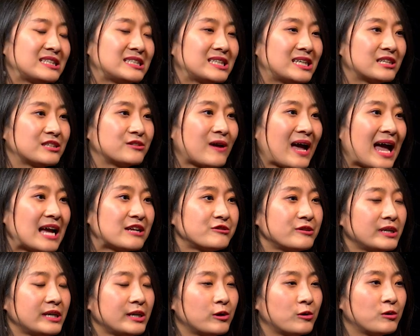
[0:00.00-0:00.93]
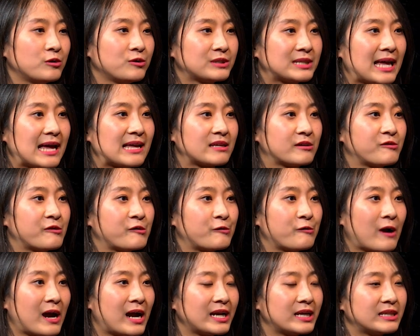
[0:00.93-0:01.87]
yeah, so actually you looked at a
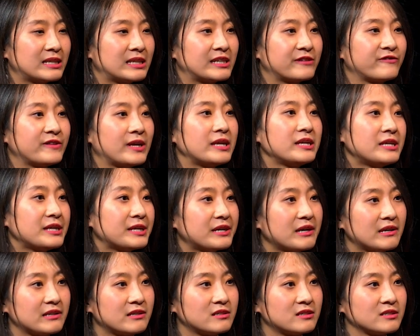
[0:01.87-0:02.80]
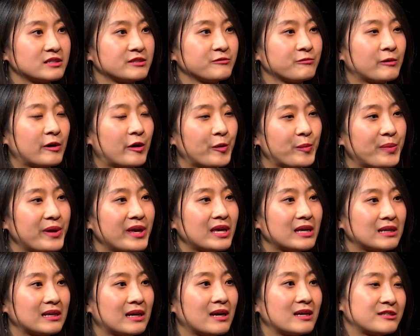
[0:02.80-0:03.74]
variety of indicators of
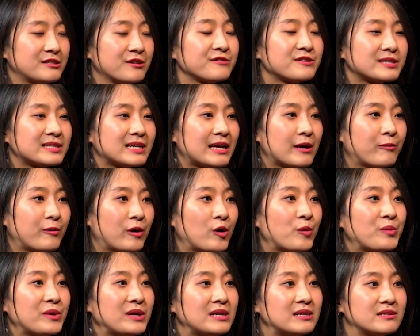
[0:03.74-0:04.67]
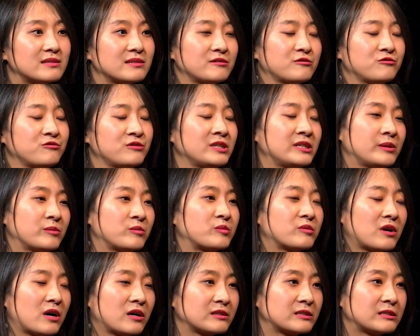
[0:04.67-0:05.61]
well-being. As you said, well-being is a really broad